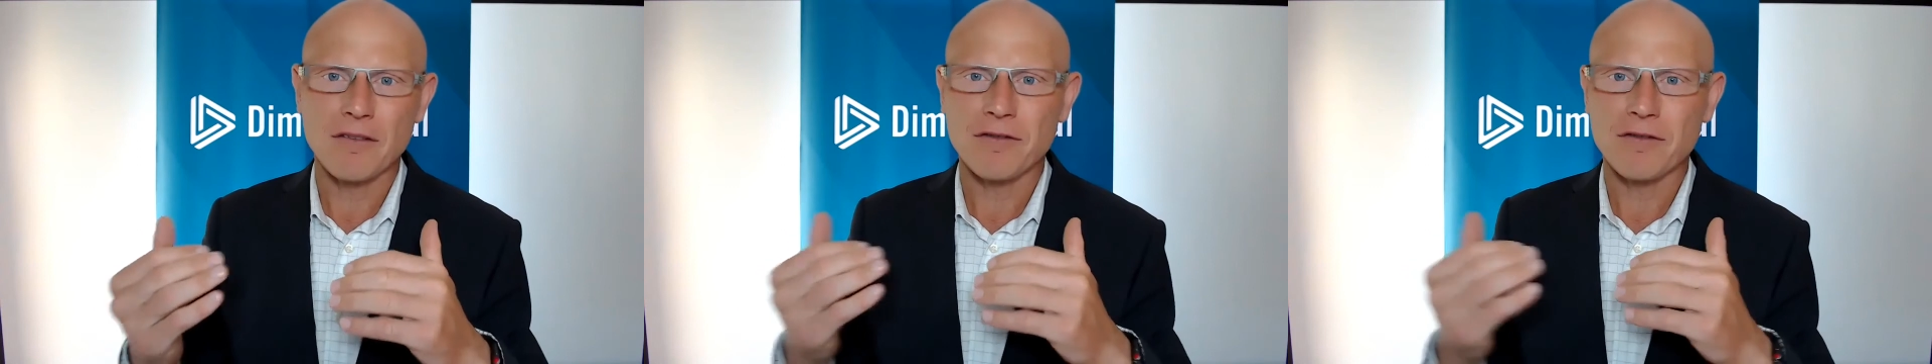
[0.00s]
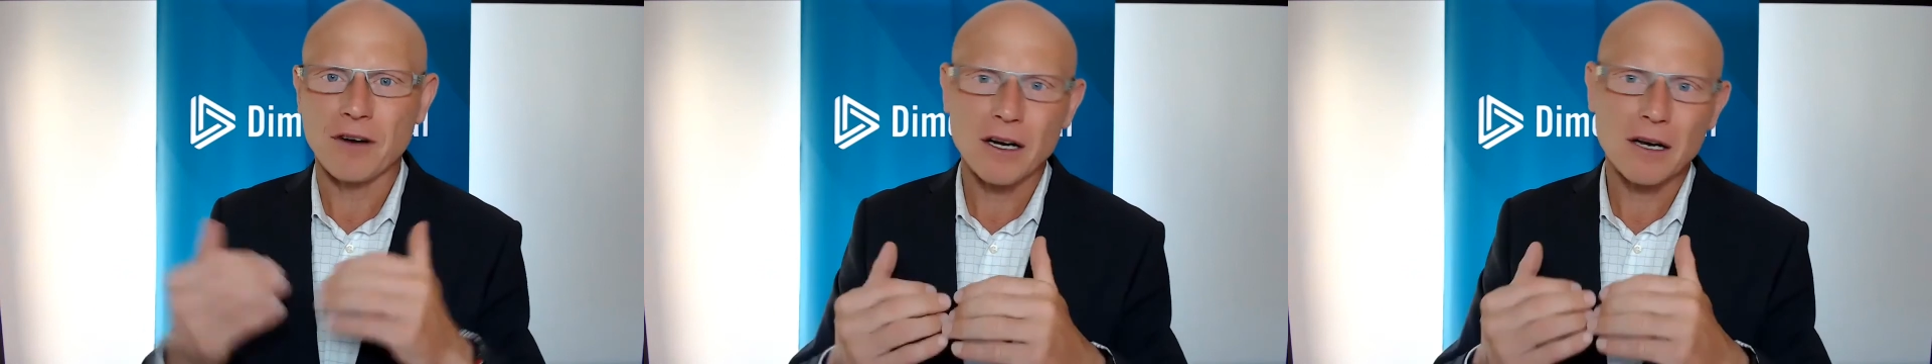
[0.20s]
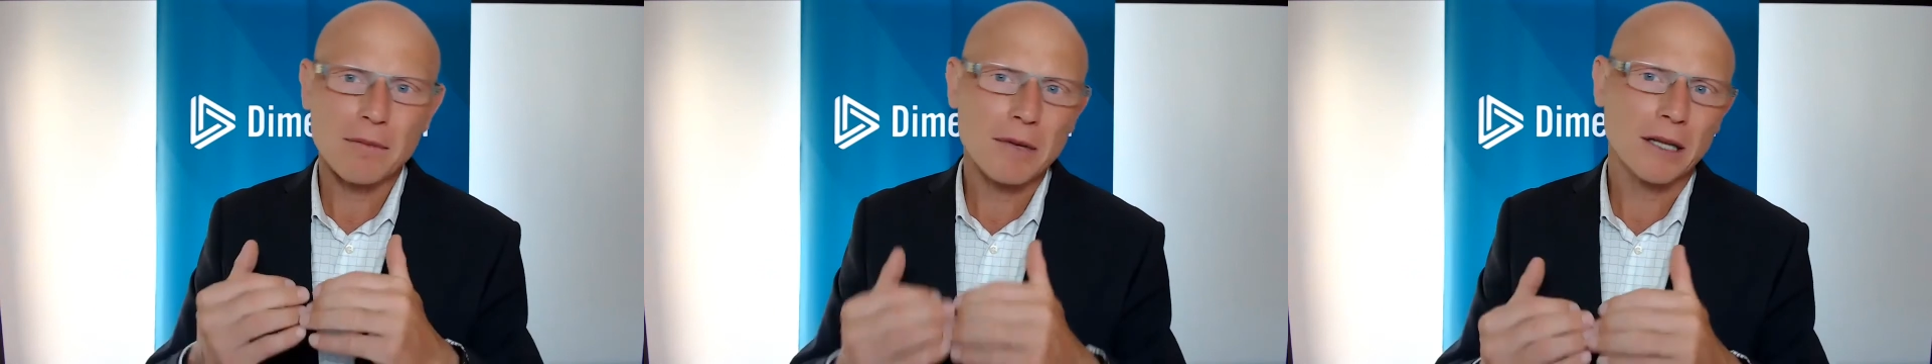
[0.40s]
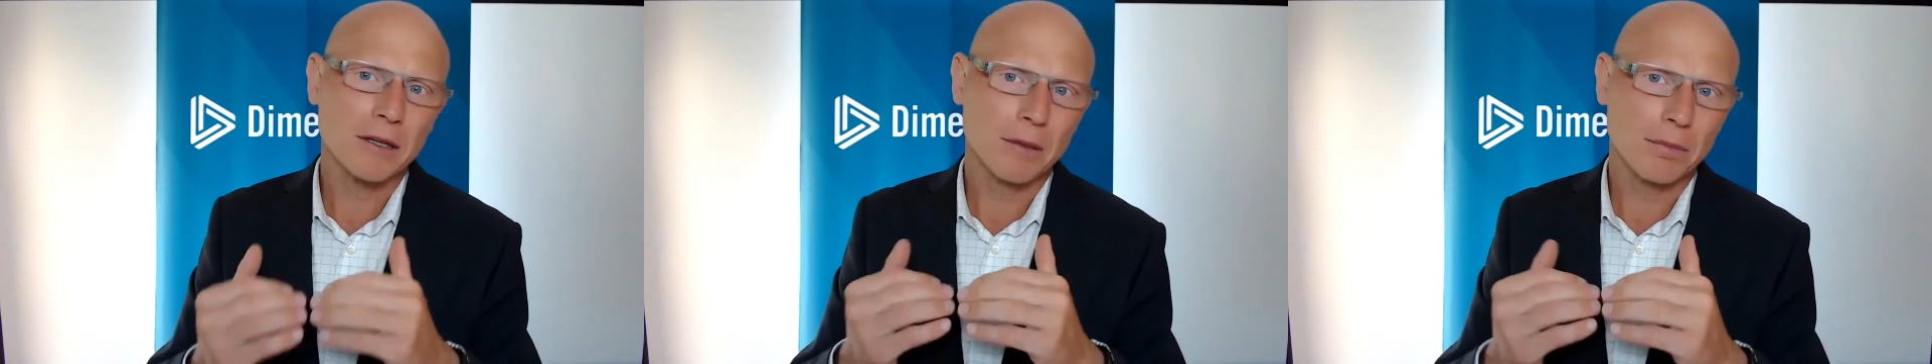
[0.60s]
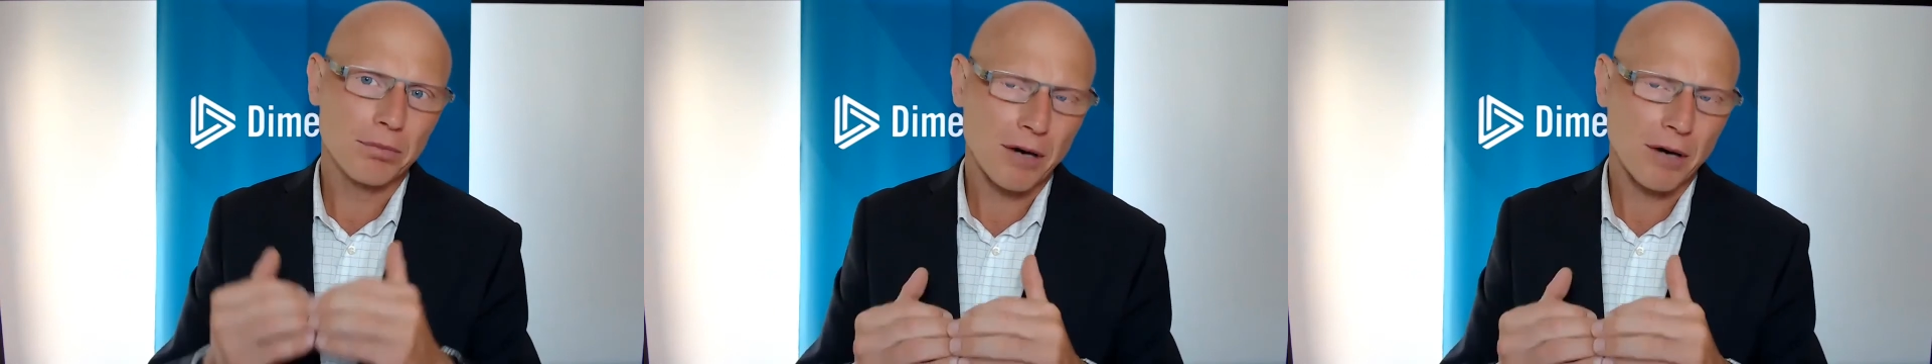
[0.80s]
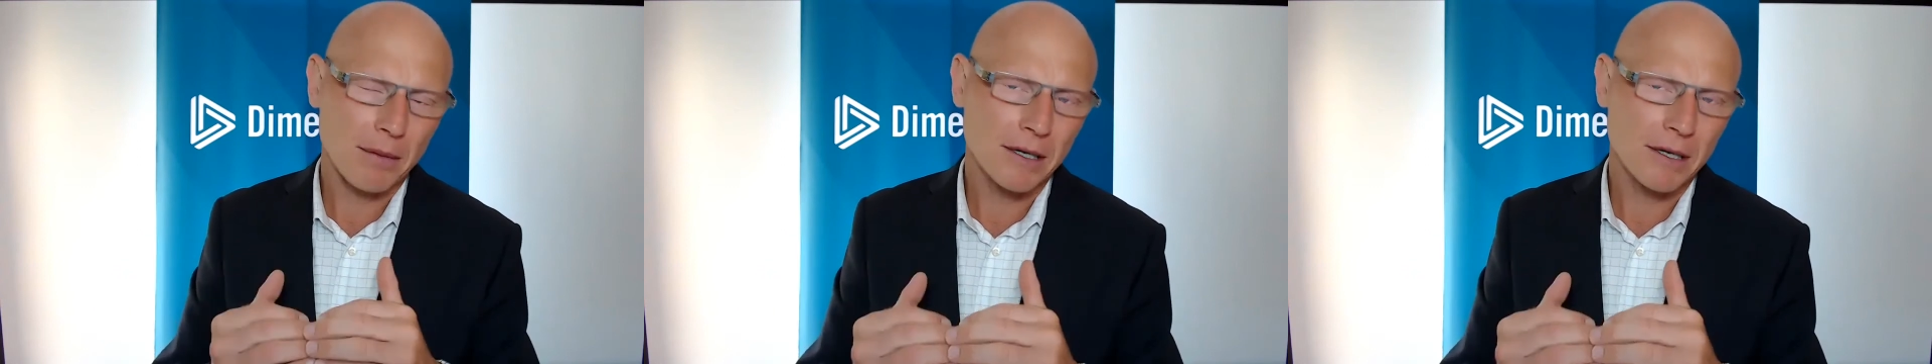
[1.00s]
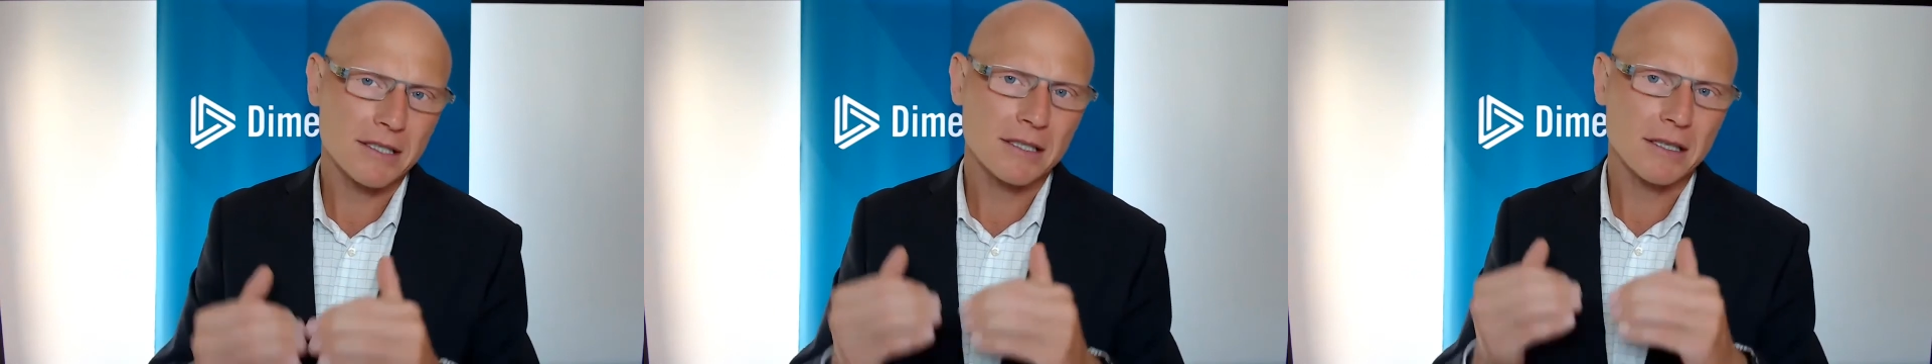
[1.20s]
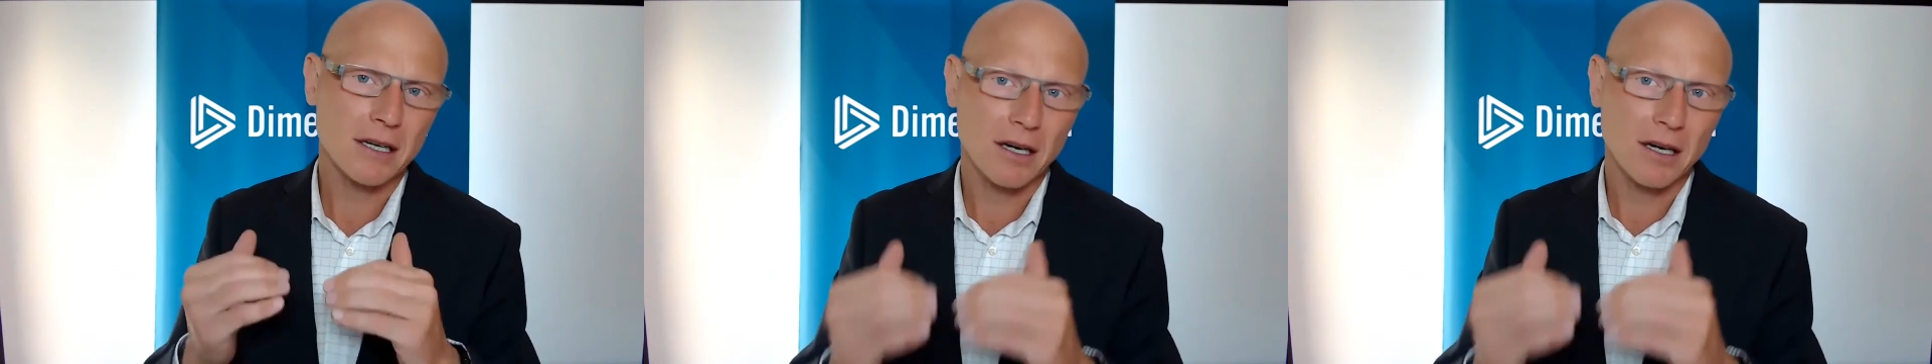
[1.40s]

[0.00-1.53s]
a fundamental premise